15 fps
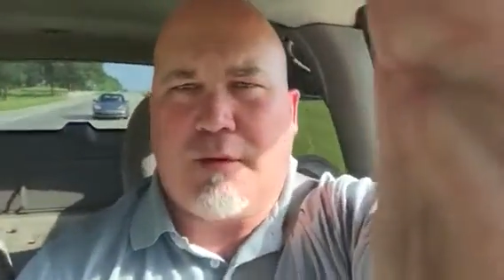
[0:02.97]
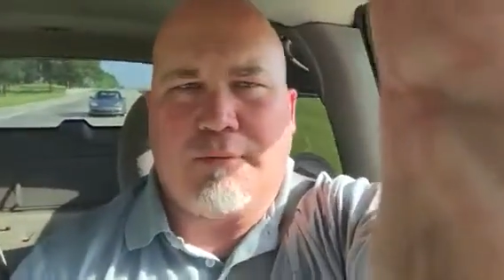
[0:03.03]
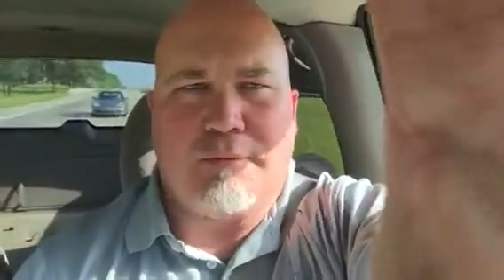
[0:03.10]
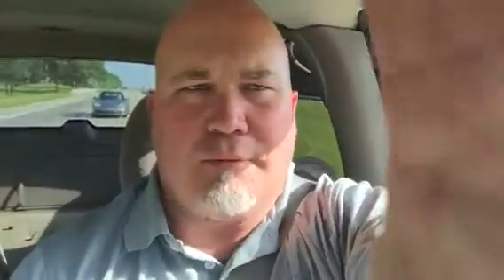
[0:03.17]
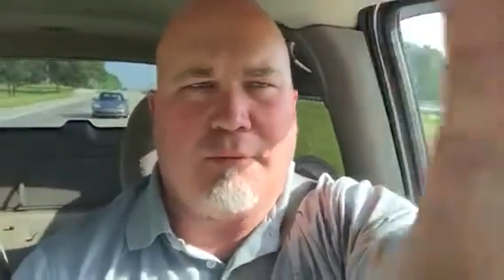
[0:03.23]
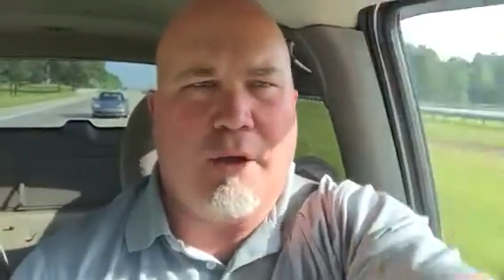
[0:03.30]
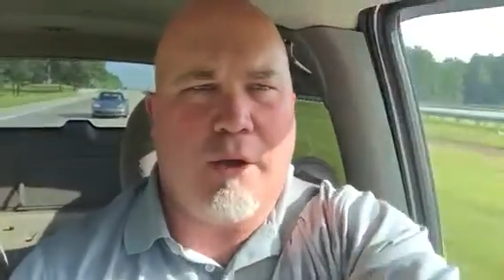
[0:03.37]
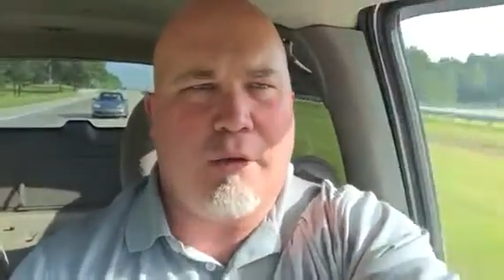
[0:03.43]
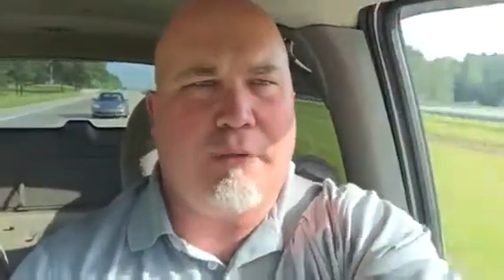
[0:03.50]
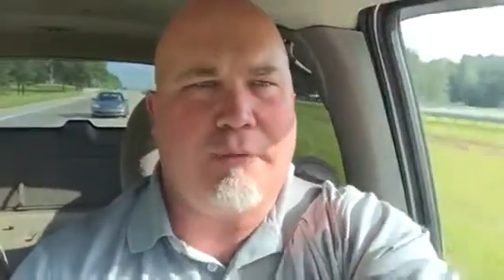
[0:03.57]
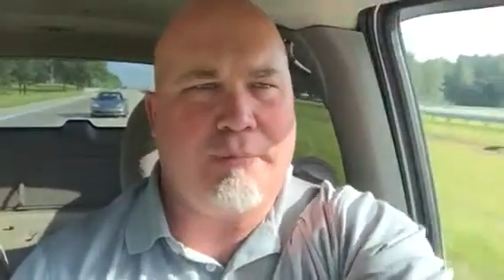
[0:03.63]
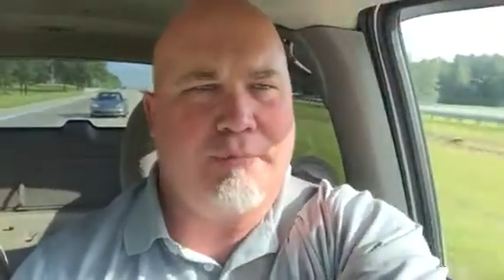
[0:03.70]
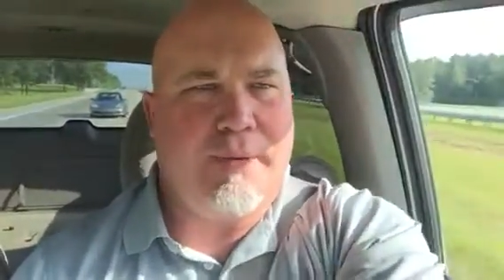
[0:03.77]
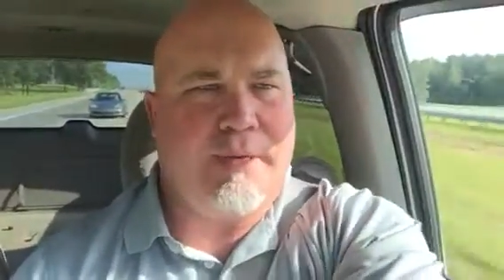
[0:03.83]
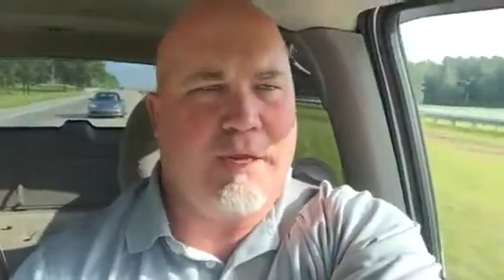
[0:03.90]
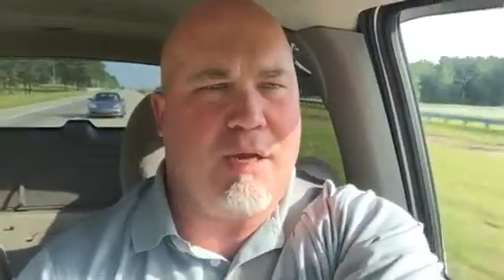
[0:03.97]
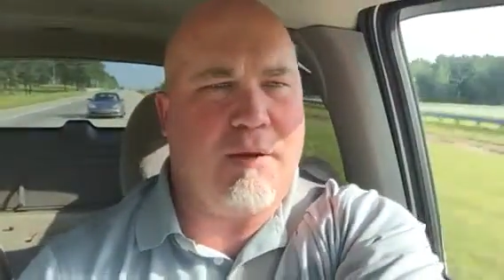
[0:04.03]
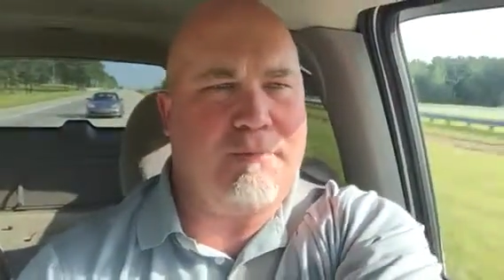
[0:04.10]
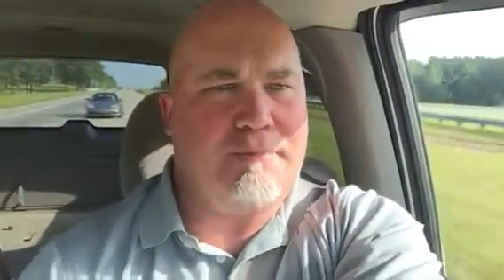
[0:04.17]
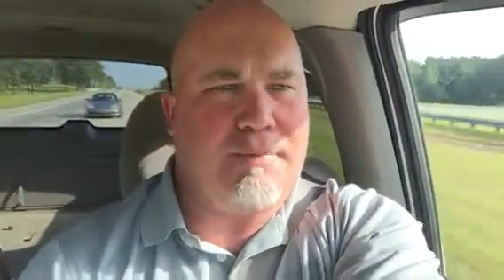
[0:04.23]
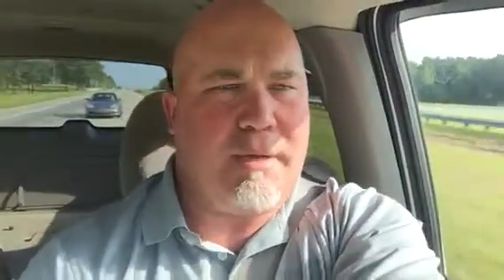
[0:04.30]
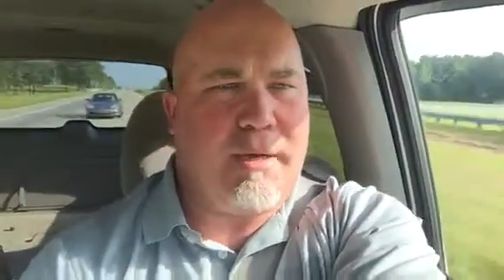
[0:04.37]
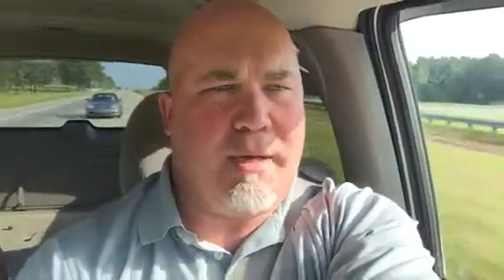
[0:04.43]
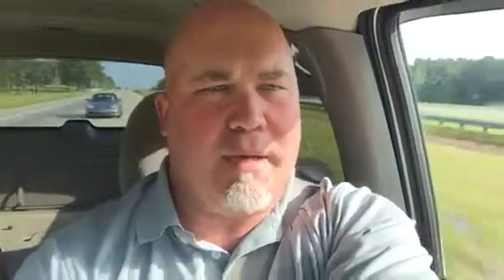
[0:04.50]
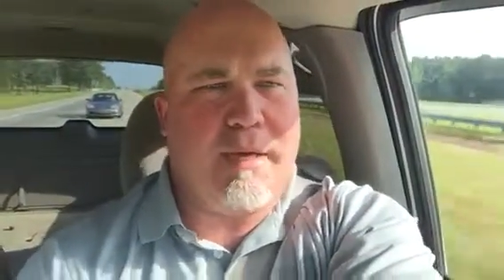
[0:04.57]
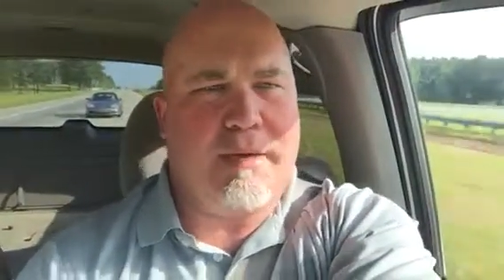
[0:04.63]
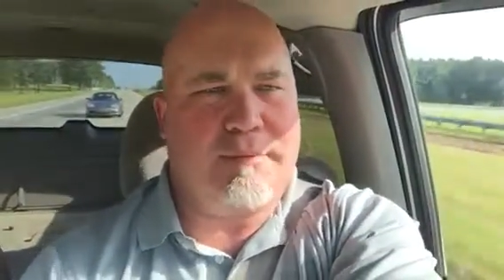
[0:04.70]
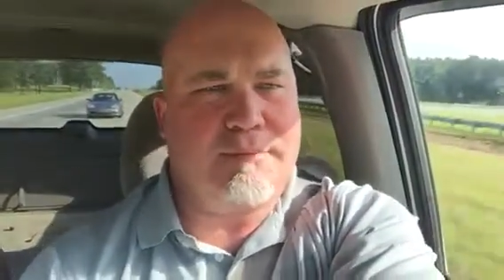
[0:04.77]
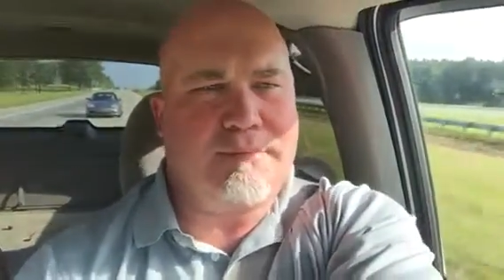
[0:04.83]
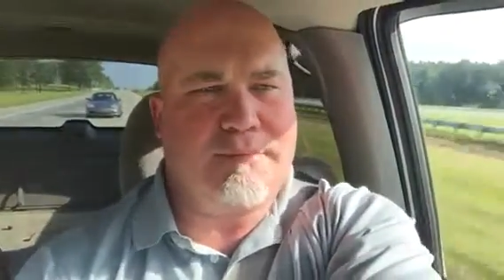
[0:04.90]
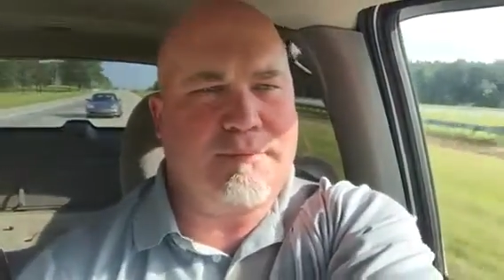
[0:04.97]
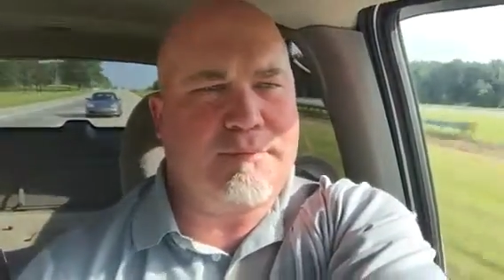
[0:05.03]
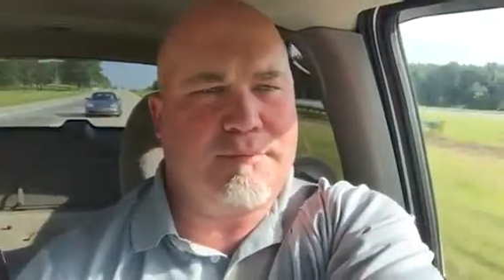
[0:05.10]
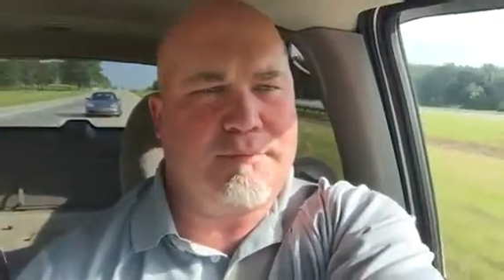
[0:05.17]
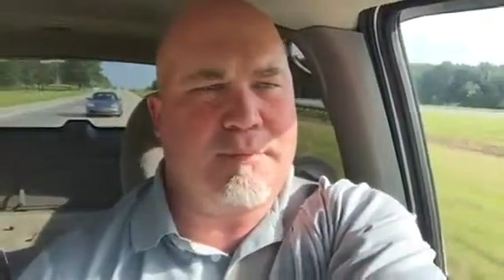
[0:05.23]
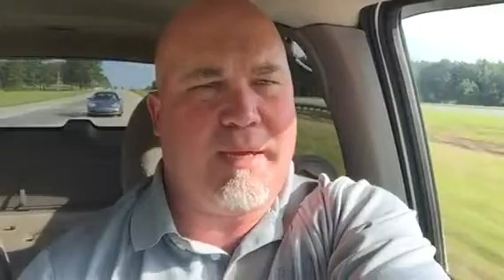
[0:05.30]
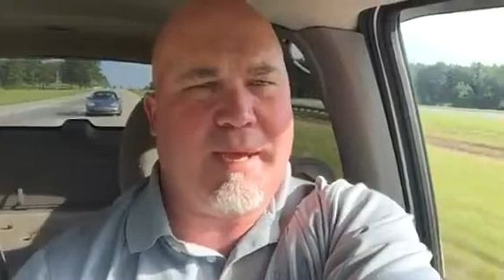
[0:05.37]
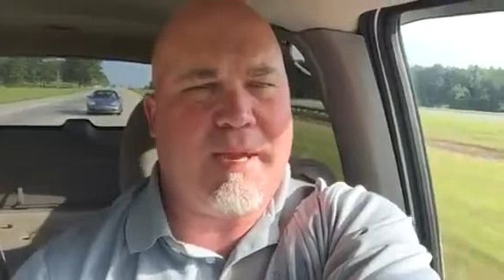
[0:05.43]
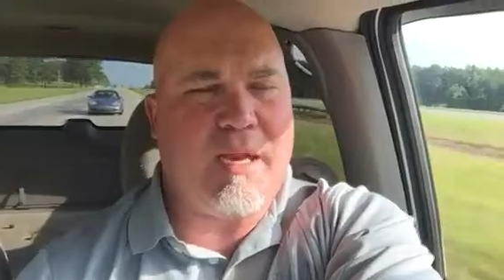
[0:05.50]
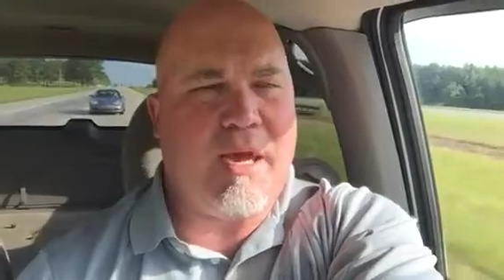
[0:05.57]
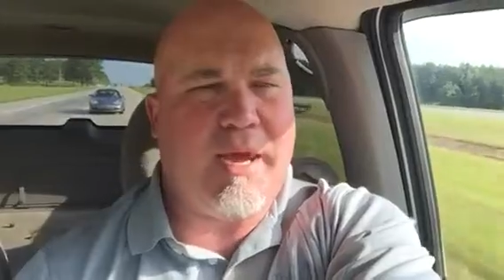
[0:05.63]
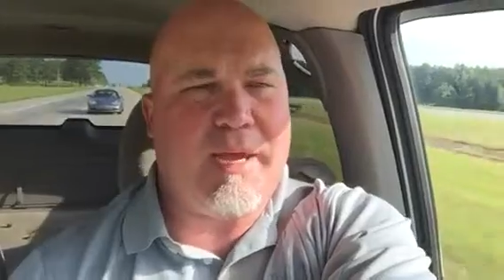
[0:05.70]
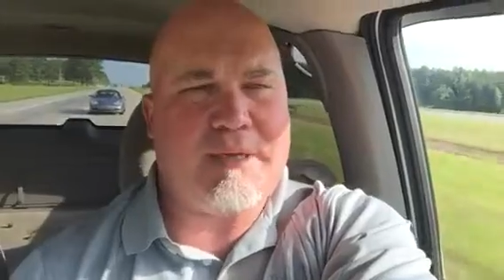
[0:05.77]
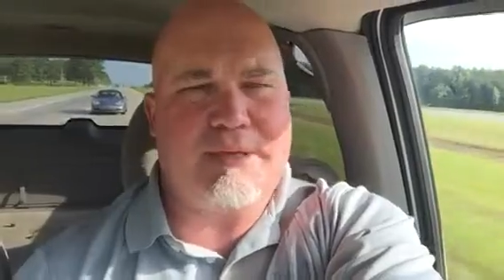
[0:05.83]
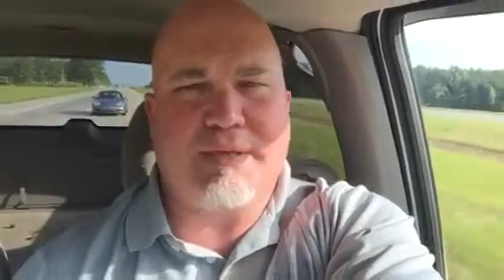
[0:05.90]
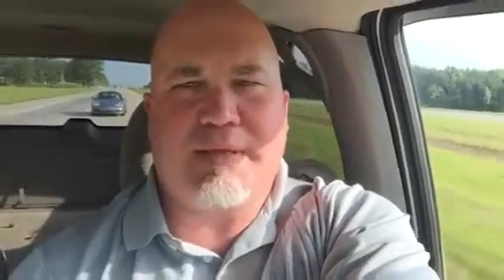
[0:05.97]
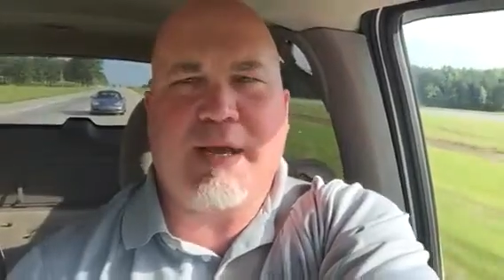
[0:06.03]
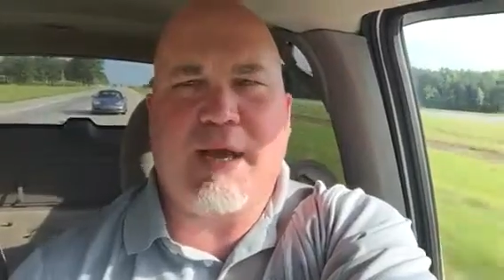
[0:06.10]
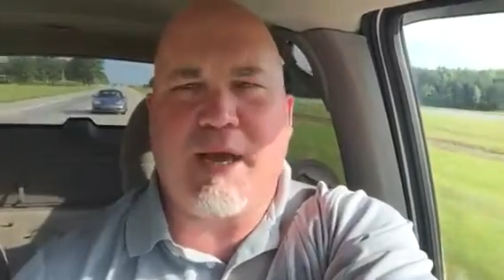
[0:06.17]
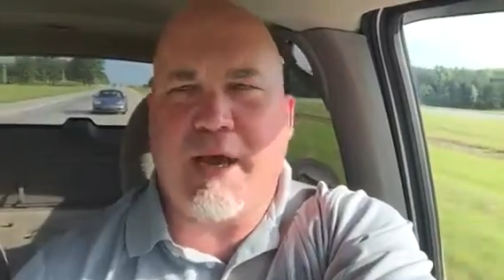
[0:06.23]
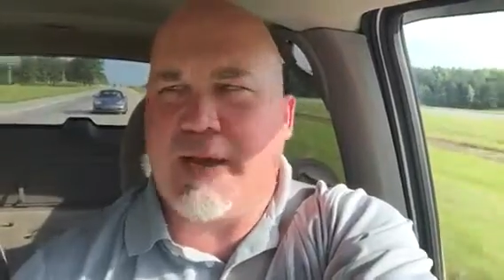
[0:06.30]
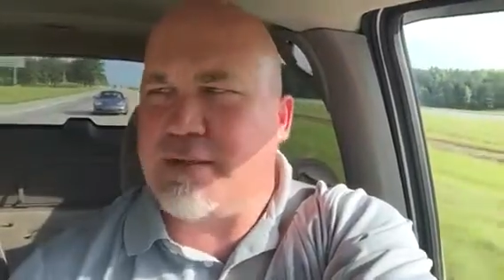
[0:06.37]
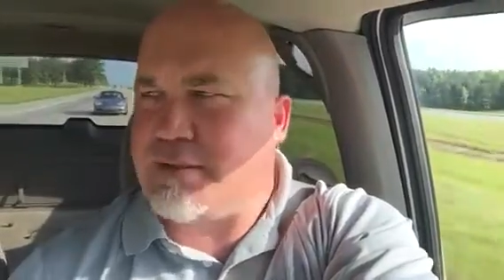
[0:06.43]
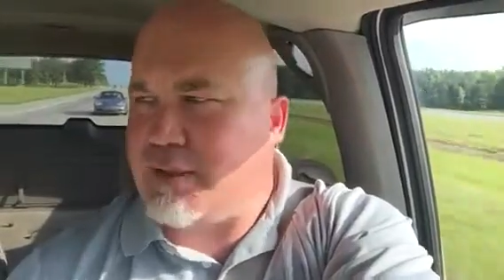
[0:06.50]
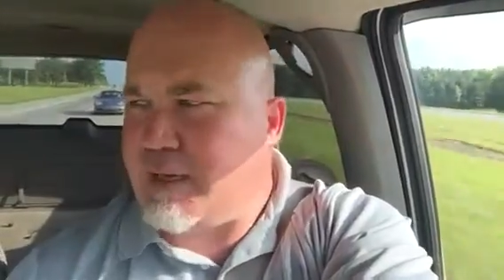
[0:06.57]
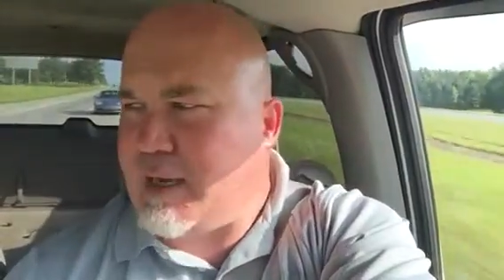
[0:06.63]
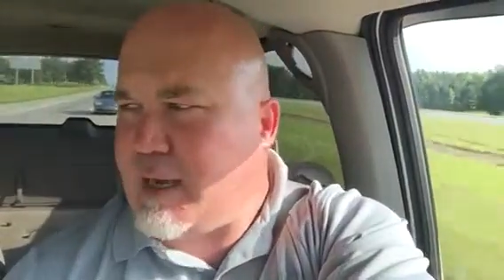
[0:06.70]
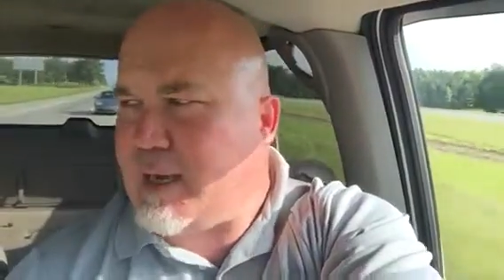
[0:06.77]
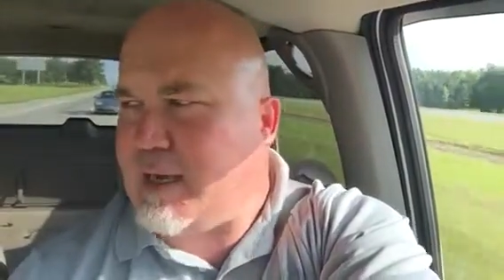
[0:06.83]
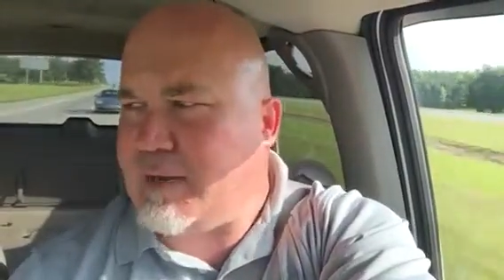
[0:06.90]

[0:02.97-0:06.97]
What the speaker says: on the road, picking up headlights and taillights today.